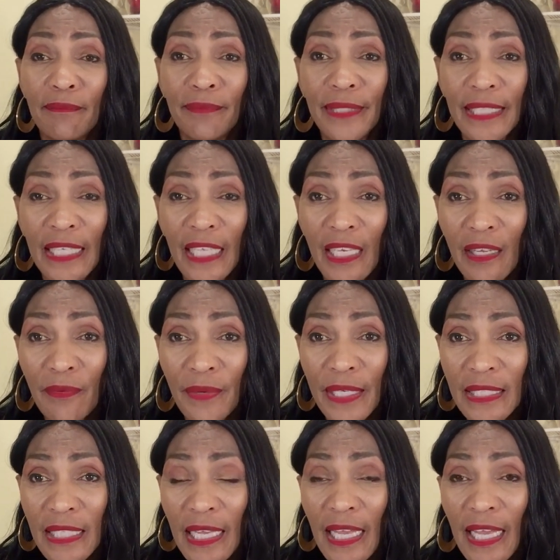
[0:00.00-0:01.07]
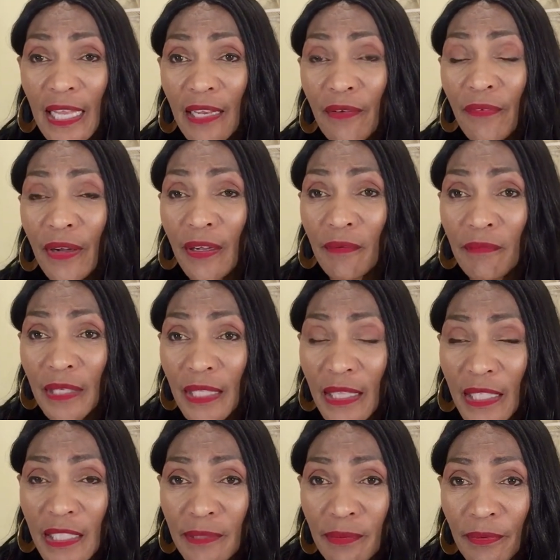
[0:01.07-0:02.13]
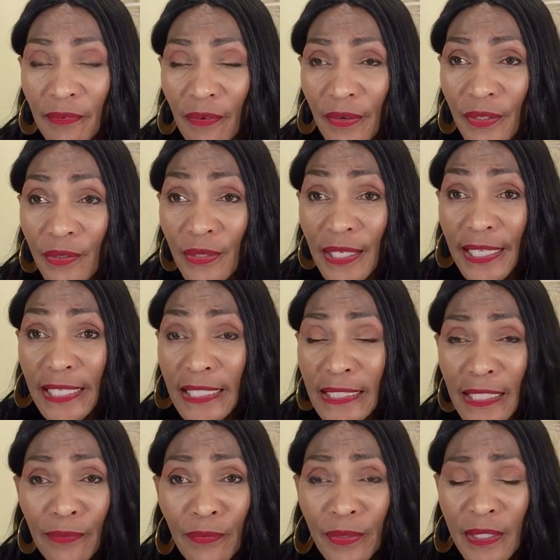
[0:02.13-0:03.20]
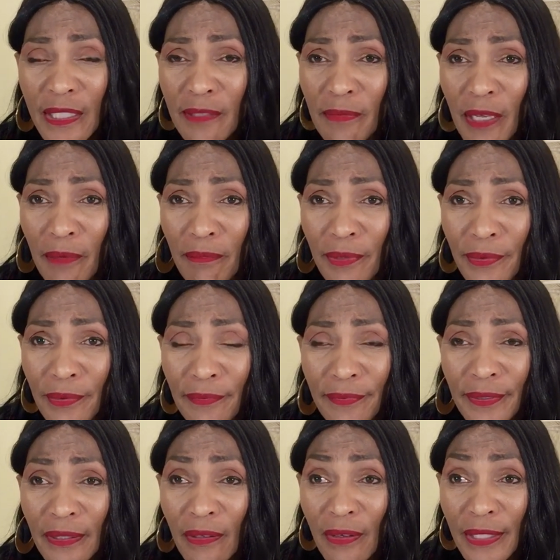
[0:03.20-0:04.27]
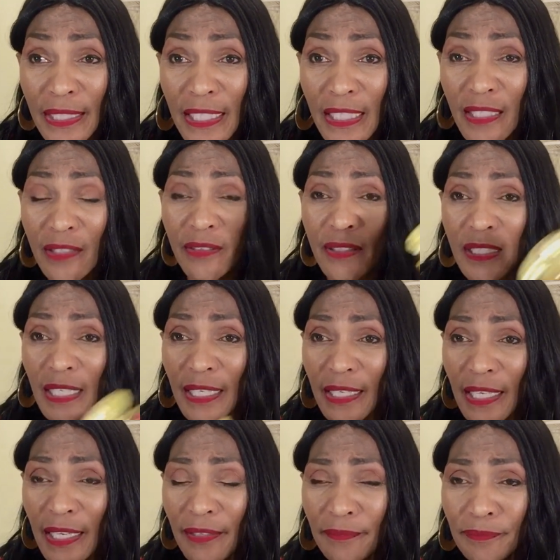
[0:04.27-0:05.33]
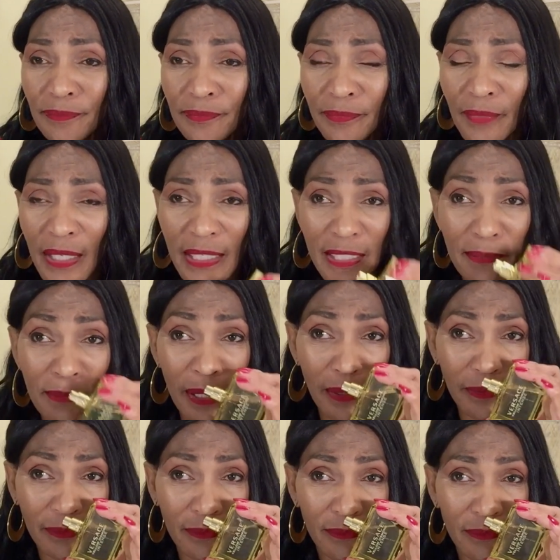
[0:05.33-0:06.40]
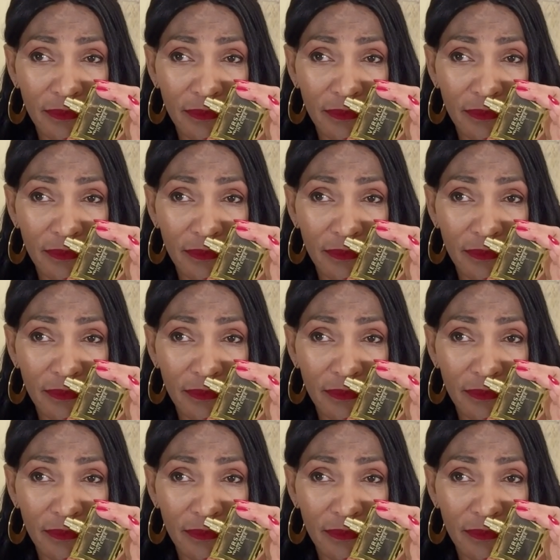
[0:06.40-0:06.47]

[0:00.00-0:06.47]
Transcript: But anyways, I highly recommend this for all you ladies that want to smell beautiful on Easter Sunday and smell